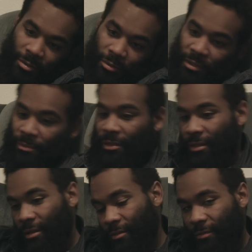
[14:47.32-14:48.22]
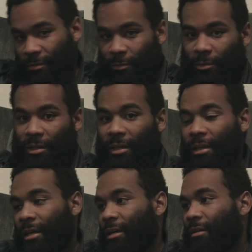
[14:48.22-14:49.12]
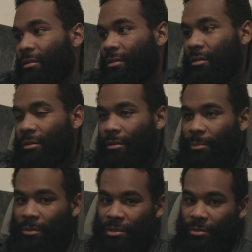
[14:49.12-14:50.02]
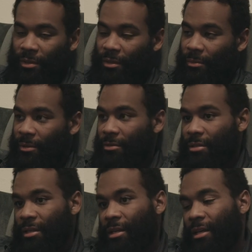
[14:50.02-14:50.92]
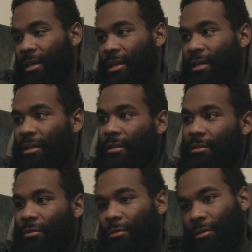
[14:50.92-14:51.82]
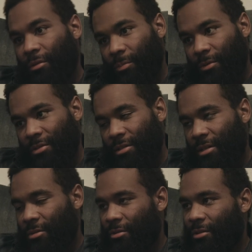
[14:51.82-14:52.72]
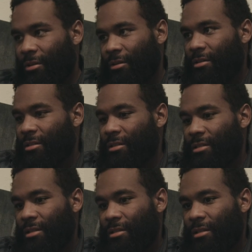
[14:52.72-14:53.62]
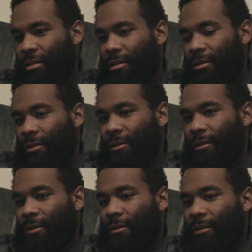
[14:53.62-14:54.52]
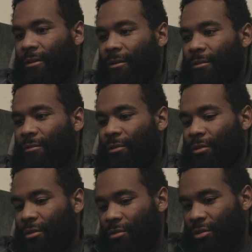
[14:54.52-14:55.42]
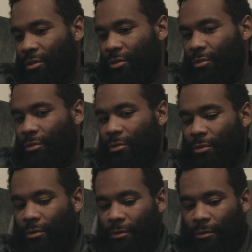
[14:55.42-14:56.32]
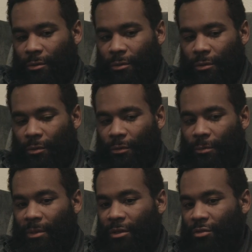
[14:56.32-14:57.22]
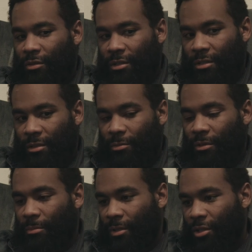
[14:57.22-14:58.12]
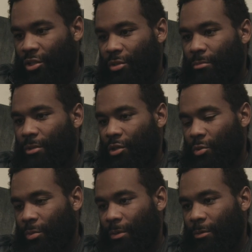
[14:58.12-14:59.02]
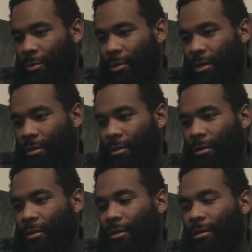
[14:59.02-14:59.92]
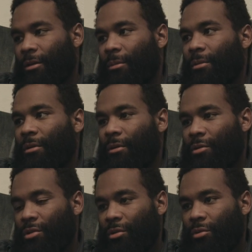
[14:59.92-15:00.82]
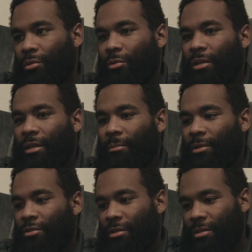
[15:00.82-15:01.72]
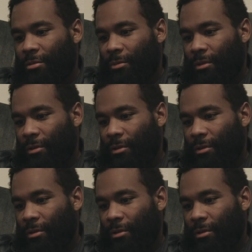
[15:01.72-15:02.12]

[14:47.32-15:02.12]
told him to give what he had to the person who had the most. And he threw the other person in outer darkness. He says, for those of you who've been entrusted with much, much will be required. But those of you who can't be trusted